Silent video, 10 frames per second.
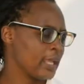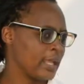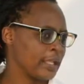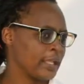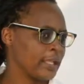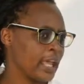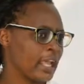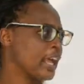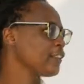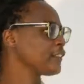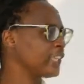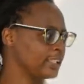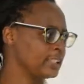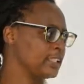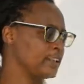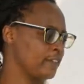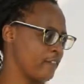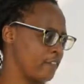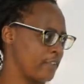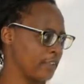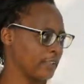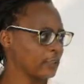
And I think that's the different thing.